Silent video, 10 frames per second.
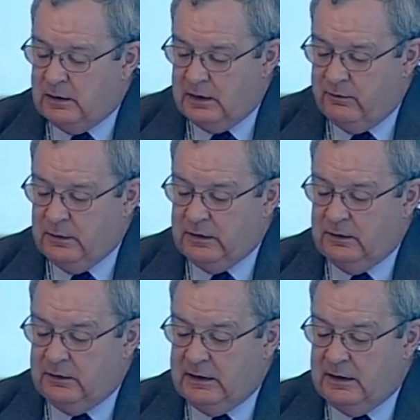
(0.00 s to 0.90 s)
government
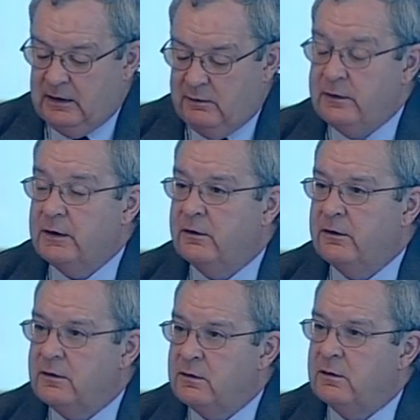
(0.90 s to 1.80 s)
is channeling funds
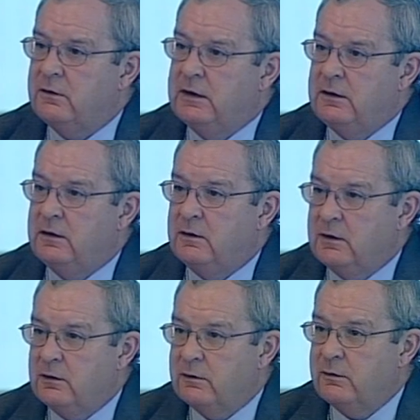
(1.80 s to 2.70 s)
through the trade
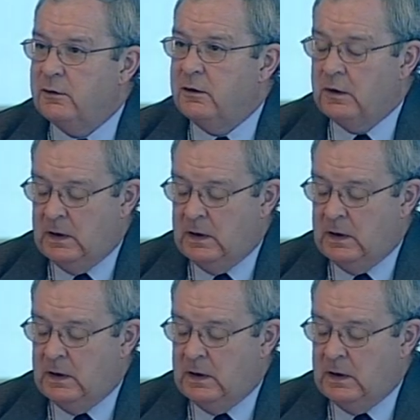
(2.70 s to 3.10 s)
unions for